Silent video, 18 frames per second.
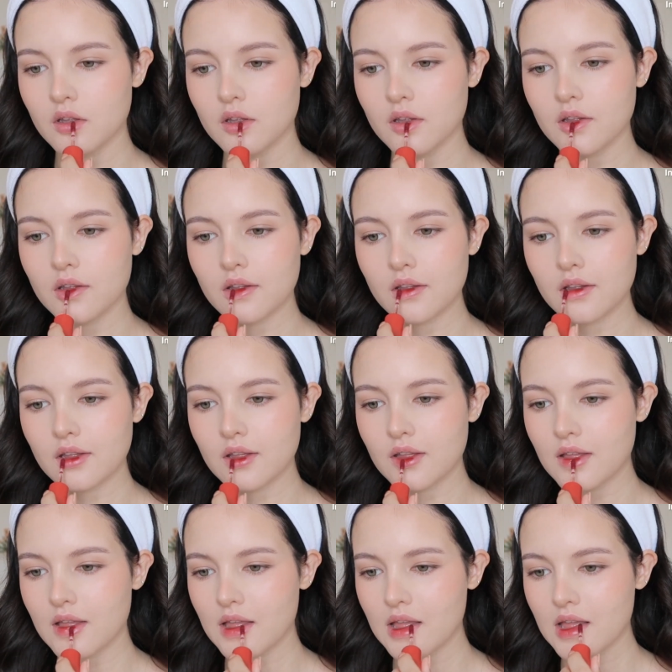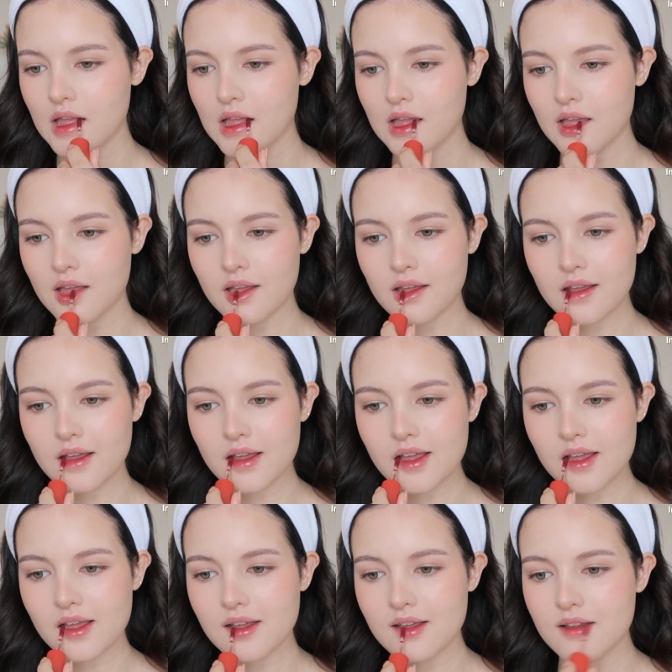As for the lips, I
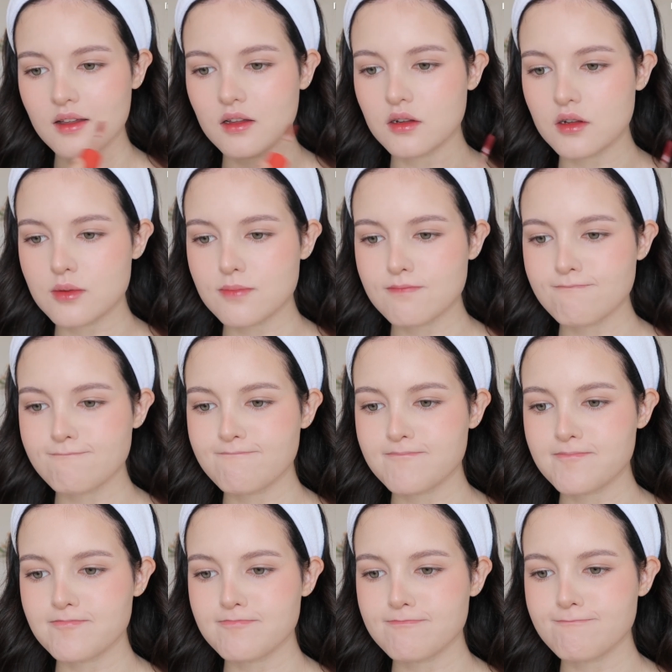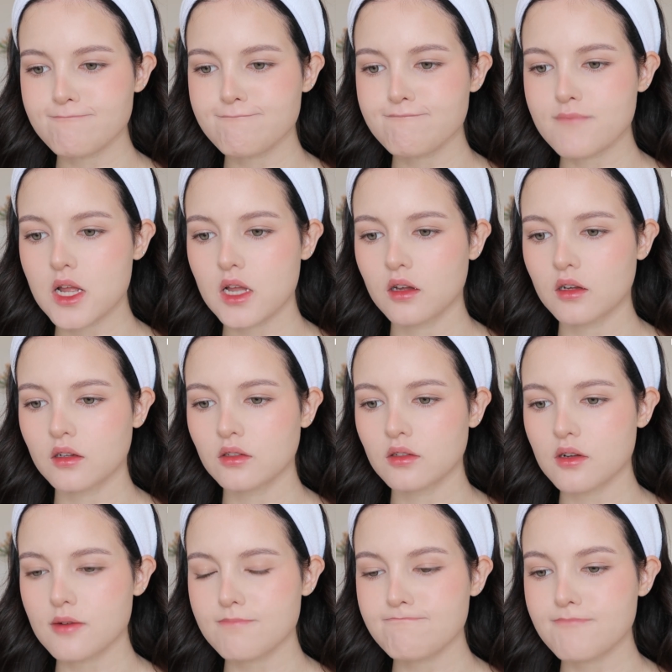recommend a tint or a lip
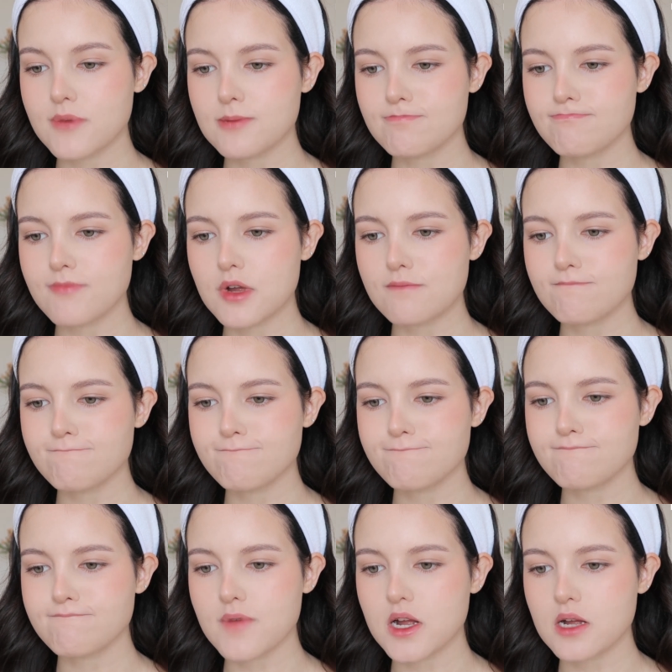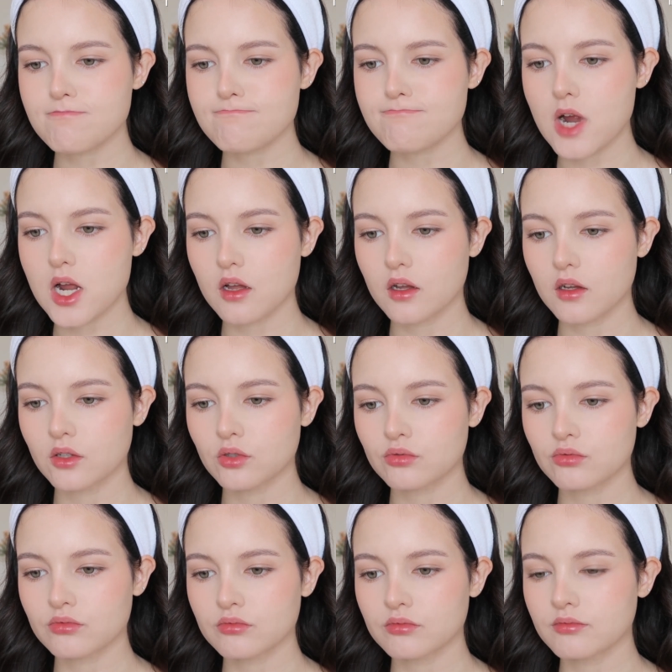gloss. I use a red
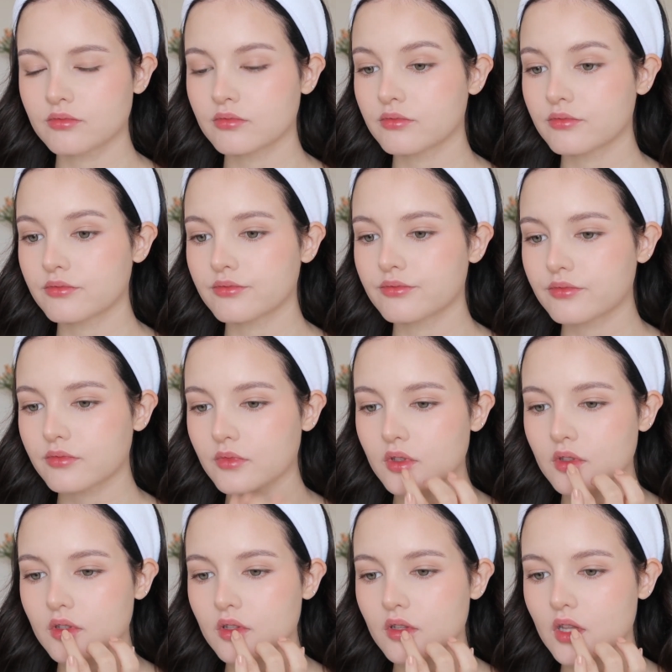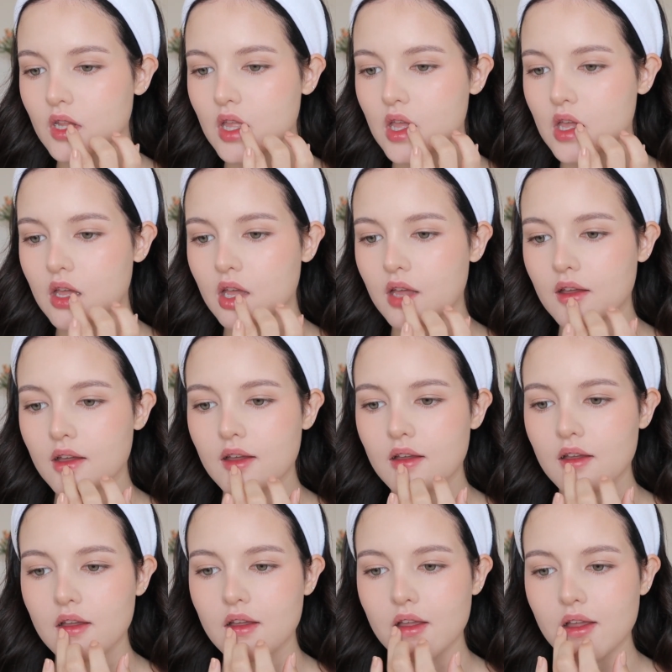toned tint with a lip gloss on
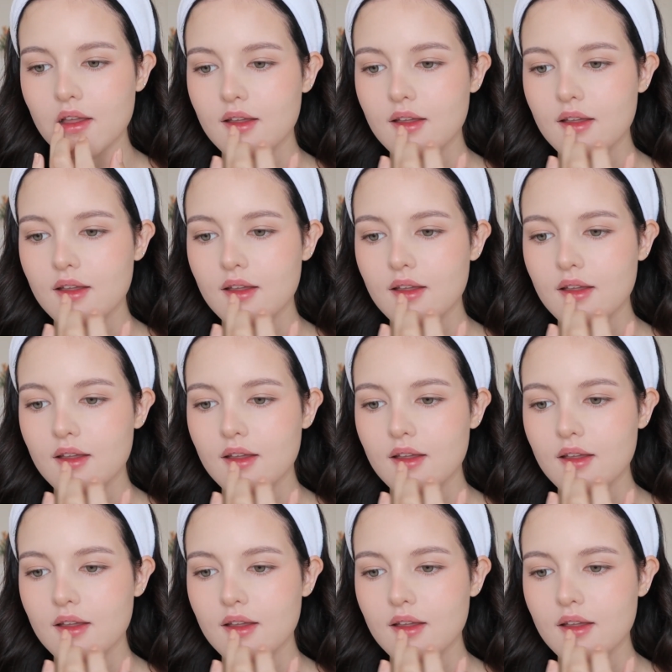top,